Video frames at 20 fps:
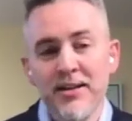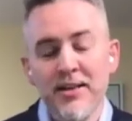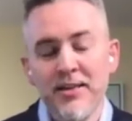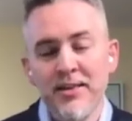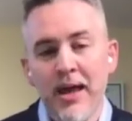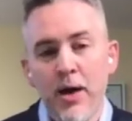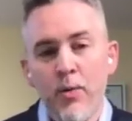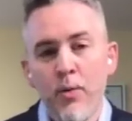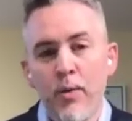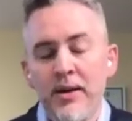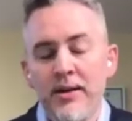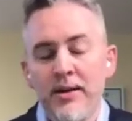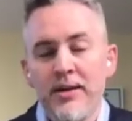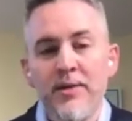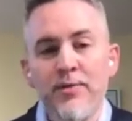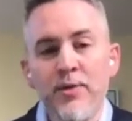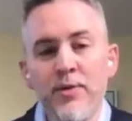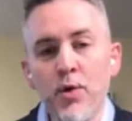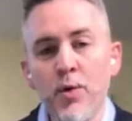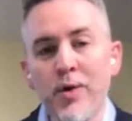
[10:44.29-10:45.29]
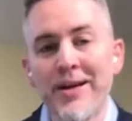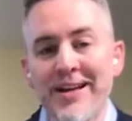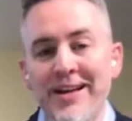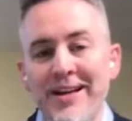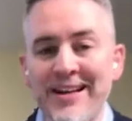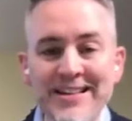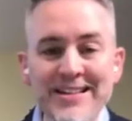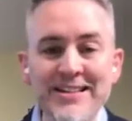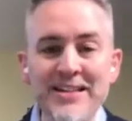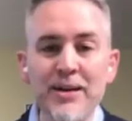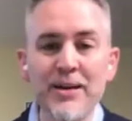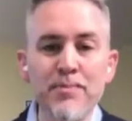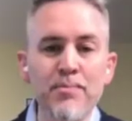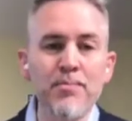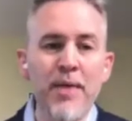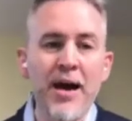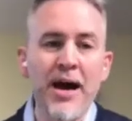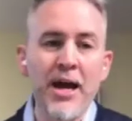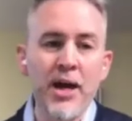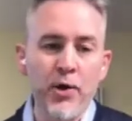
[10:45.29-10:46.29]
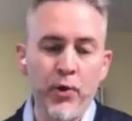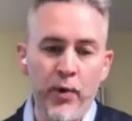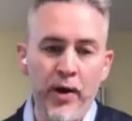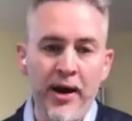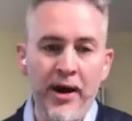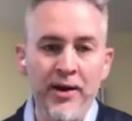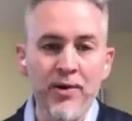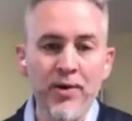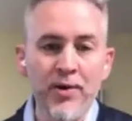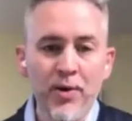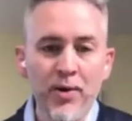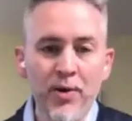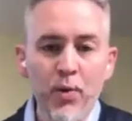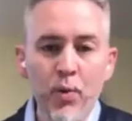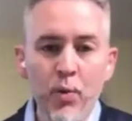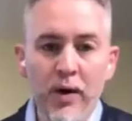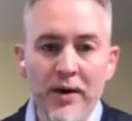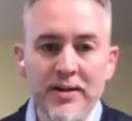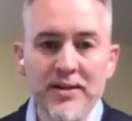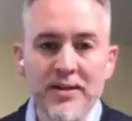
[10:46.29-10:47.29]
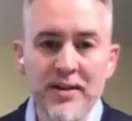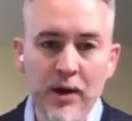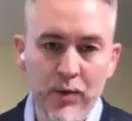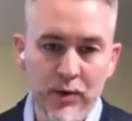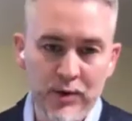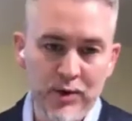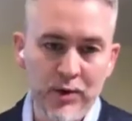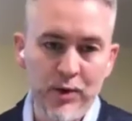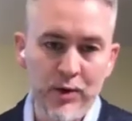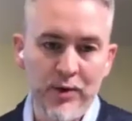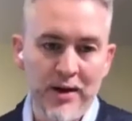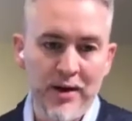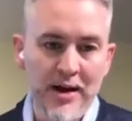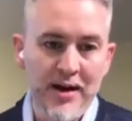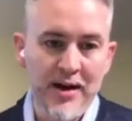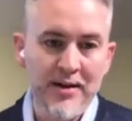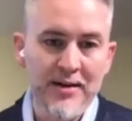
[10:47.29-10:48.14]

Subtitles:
that would give you an instant migraine once they were turned on.